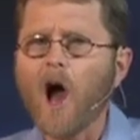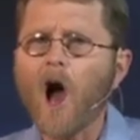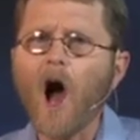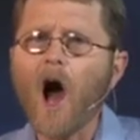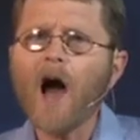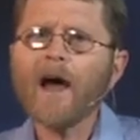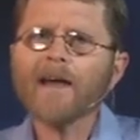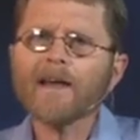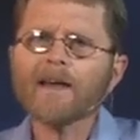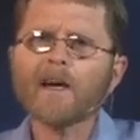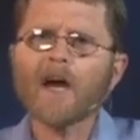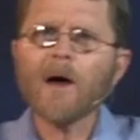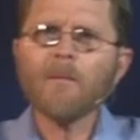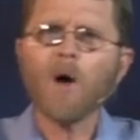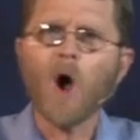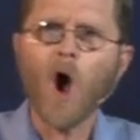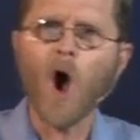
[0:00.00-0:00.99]
I
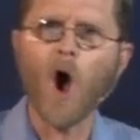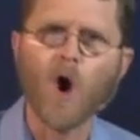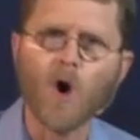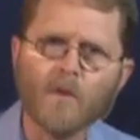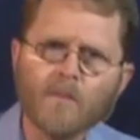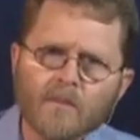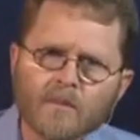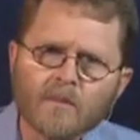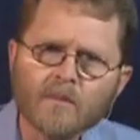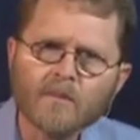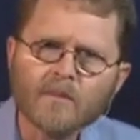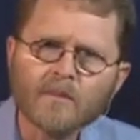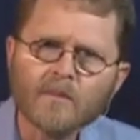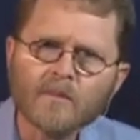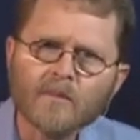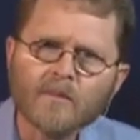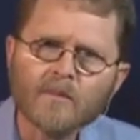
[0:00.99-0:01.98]
come home,
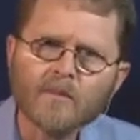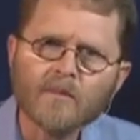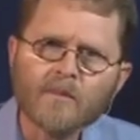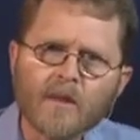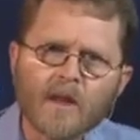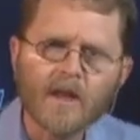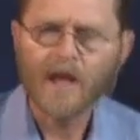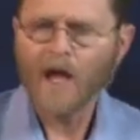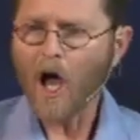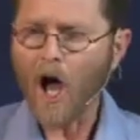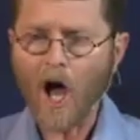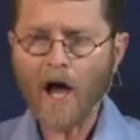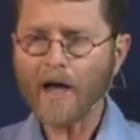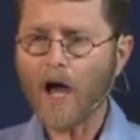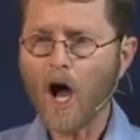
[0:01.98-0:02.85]
I